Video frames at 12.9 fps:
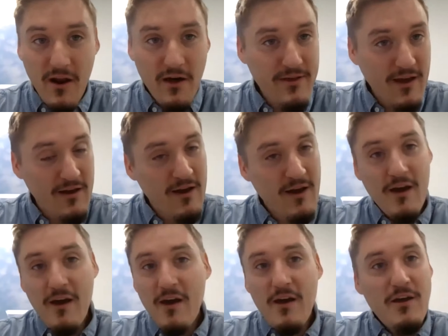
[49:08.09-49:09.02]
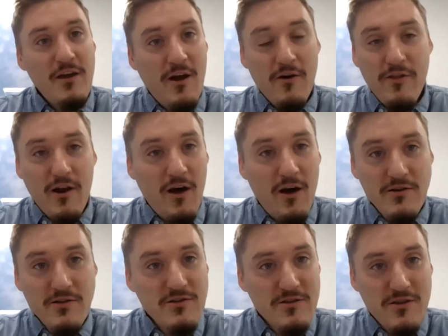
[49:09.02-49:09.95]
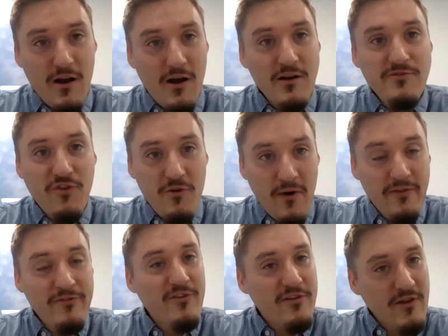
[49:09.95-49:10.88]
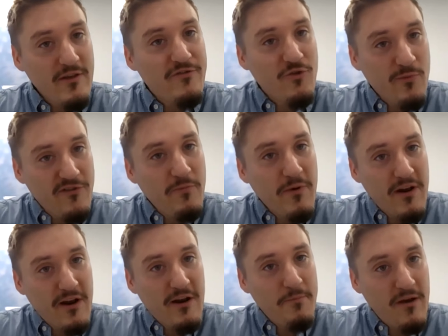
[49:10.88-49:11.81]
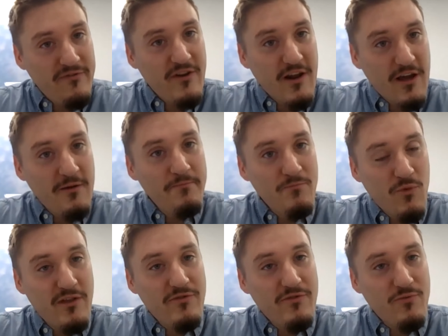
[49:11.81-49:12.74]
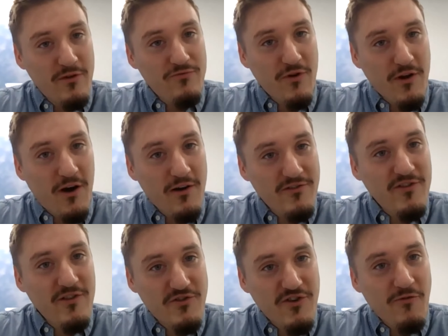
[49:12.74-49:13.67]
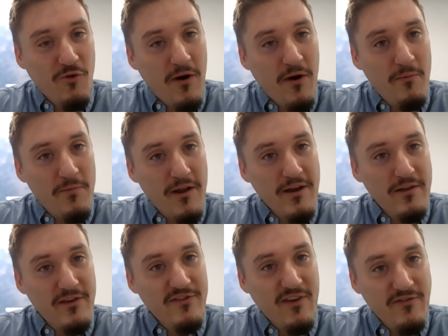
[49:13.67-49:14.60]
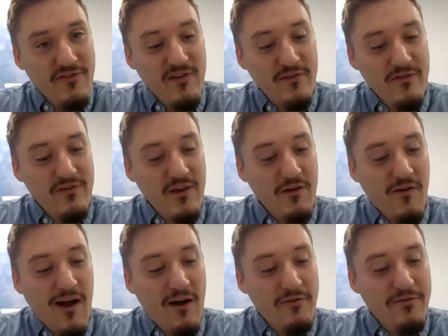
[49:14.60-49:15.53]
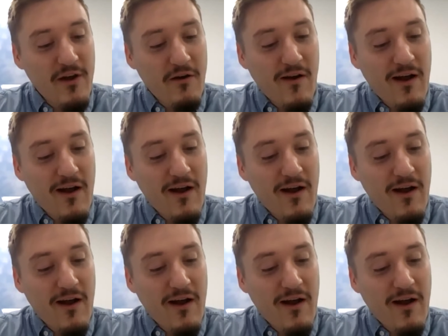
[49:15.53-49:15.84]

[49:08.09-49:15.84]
I think the last few months, I think there's almost been an epiphany with regards to the general public and the sensitivity around